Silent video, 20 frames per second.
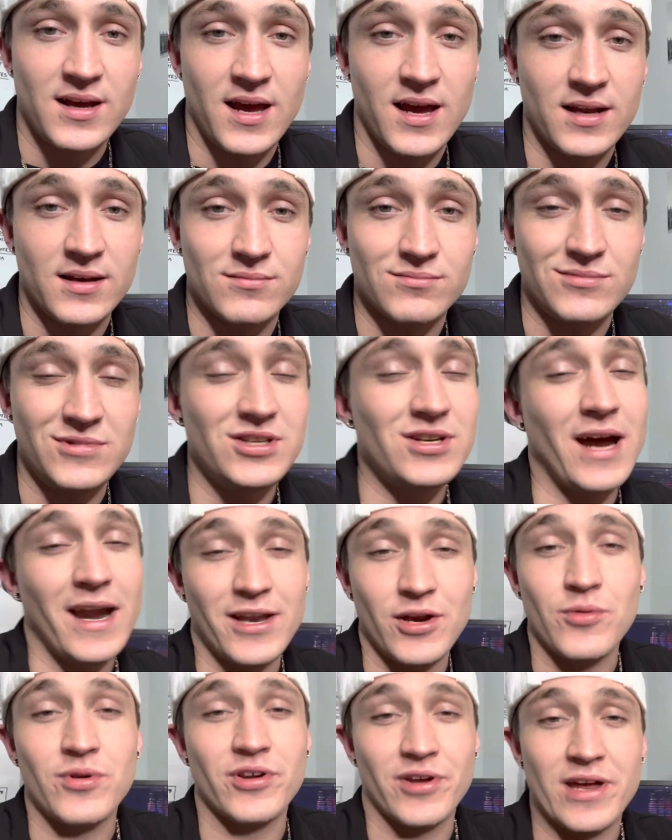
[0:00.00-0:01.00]
And you got to
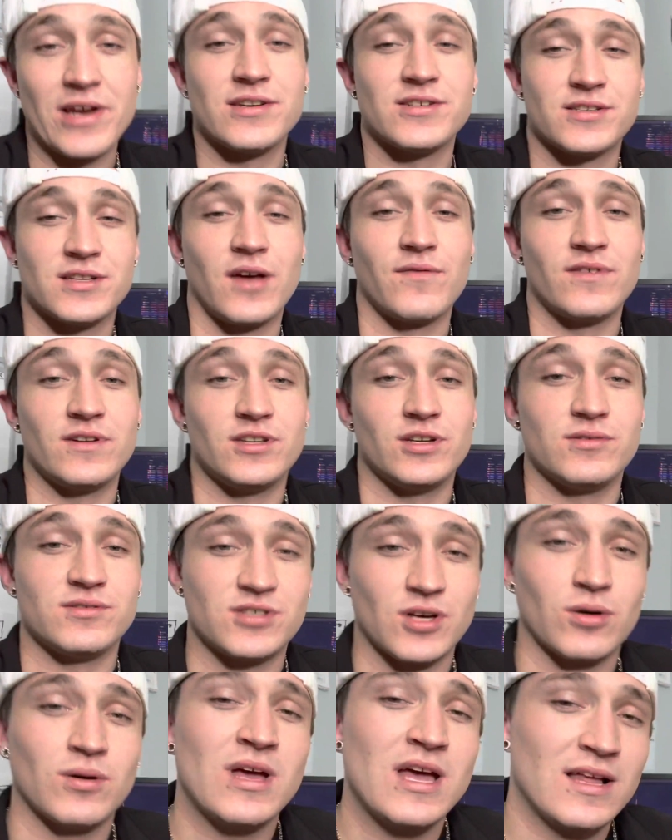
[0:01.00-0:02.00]
know what you're getting yourself into.
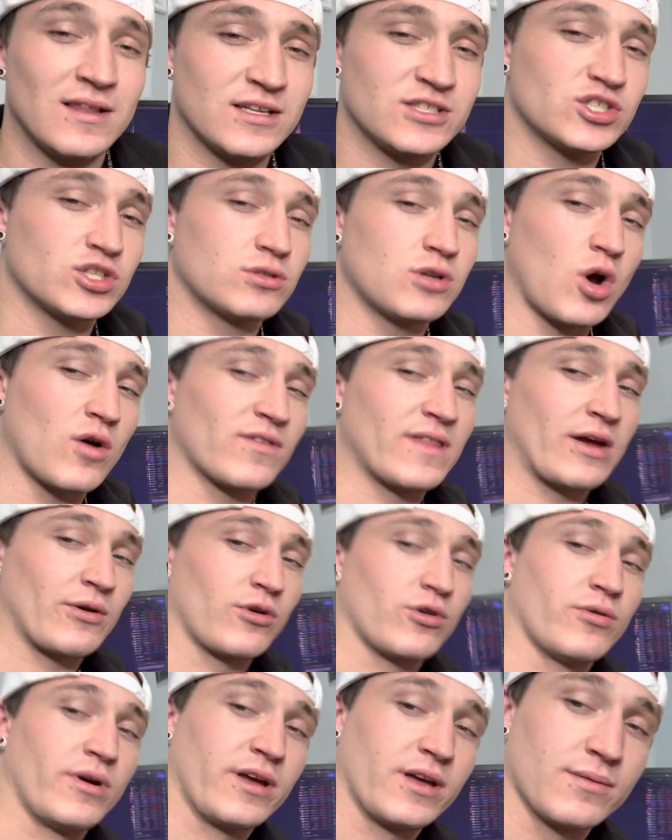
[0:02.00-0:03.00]
So let's go over that real
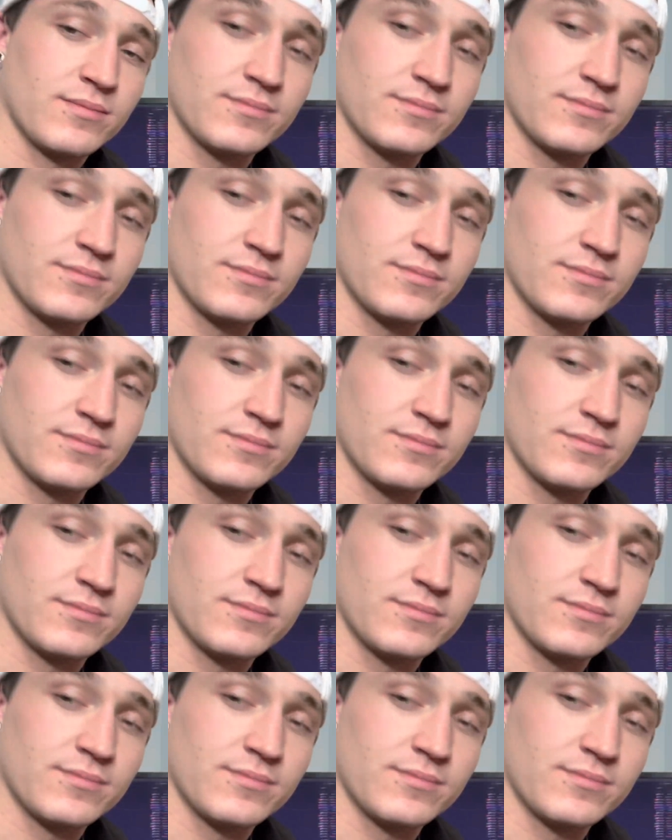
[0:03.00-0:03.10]
quick.